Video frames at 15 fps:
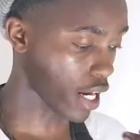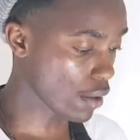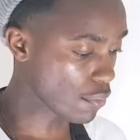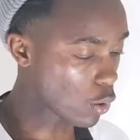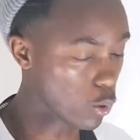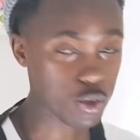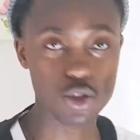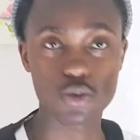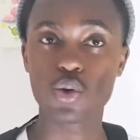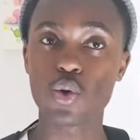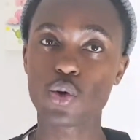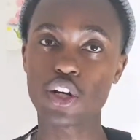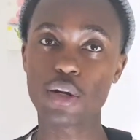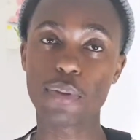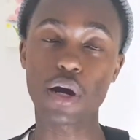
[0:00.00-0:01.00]
I'm also
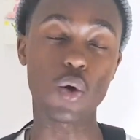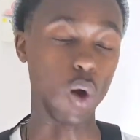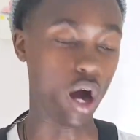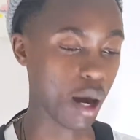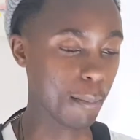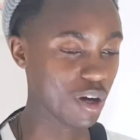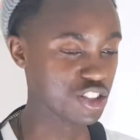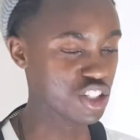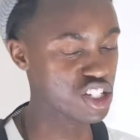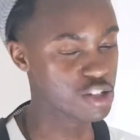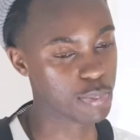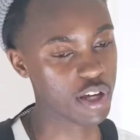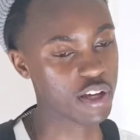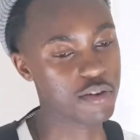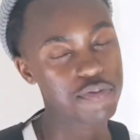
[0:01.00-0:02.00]
talking about how much I
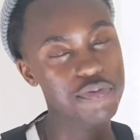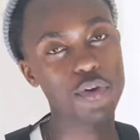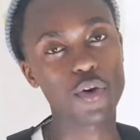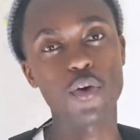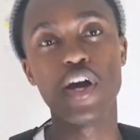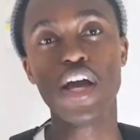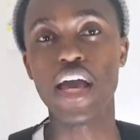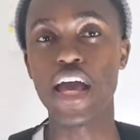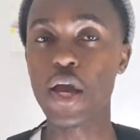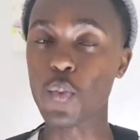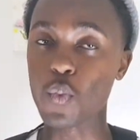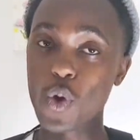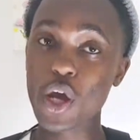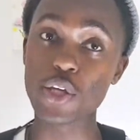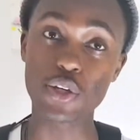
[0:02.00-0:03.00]
spent for and
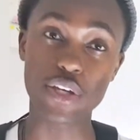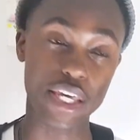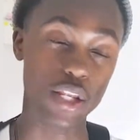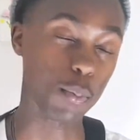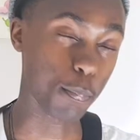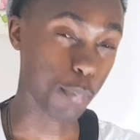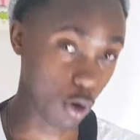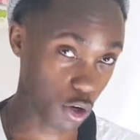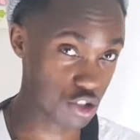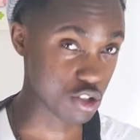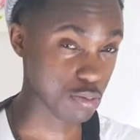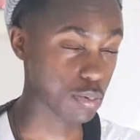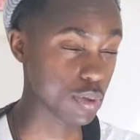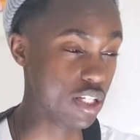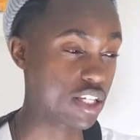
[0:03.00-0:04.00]
where you can
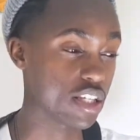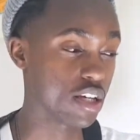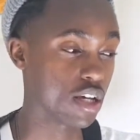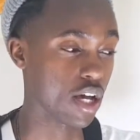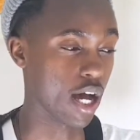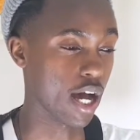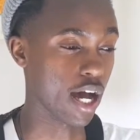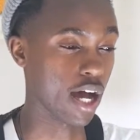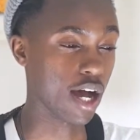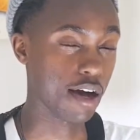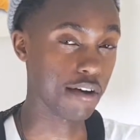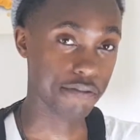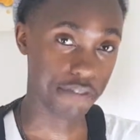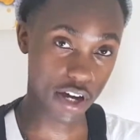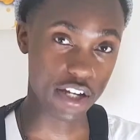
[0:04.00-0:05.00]
possibly
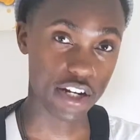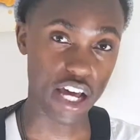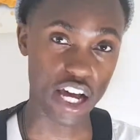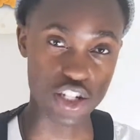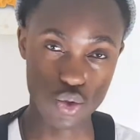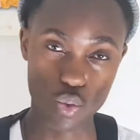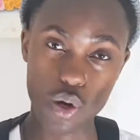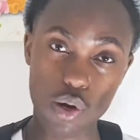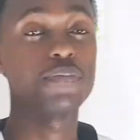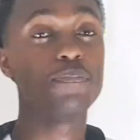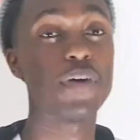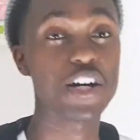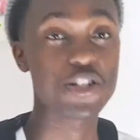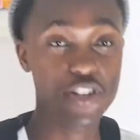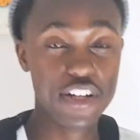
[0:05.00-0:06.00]
find it as well
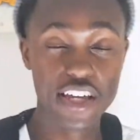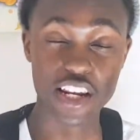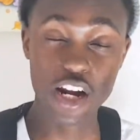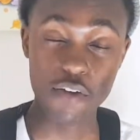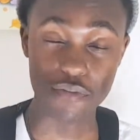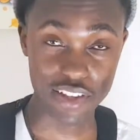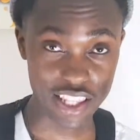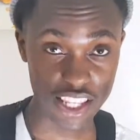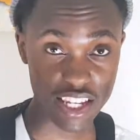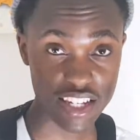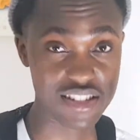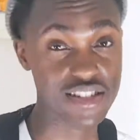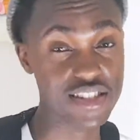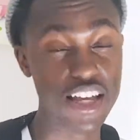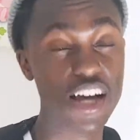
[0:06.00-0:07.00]
by checking out the
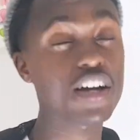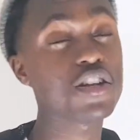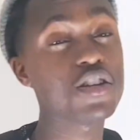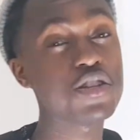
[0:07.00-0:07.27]
links down in the